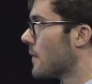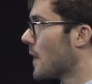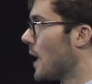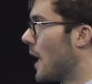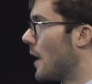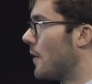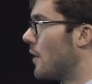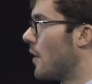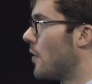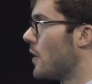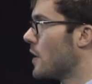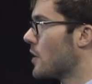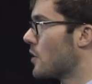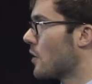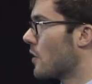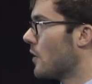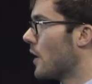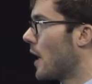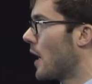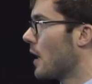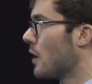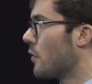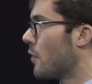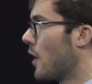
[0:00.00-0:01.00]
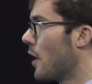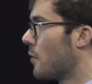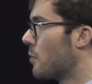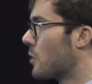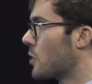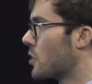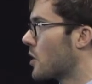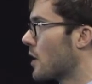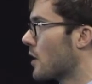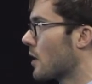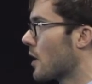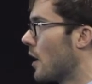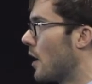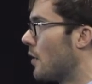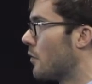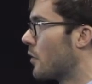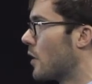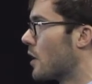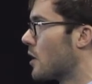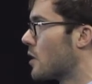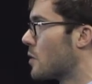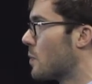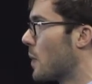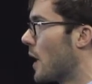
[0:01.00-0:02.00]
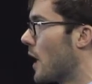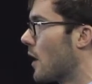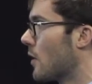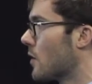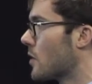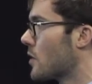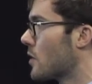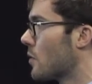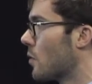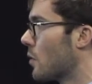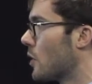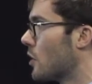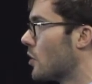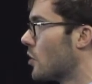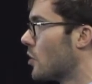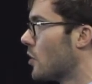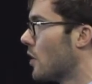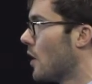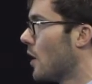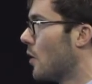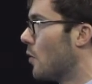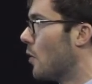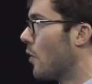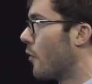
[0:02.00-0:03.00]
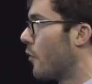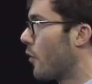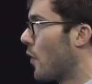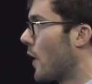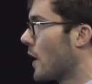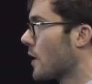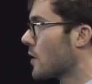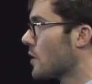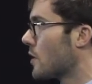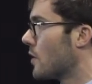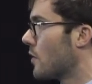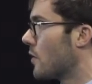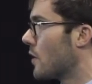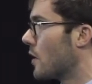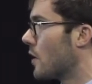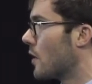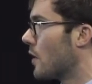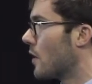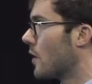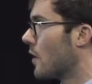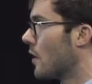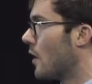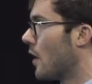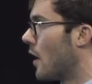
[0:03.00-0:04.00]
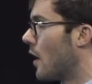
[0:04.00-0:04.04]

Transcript: And then these are 95% confidence bounds, which reflect the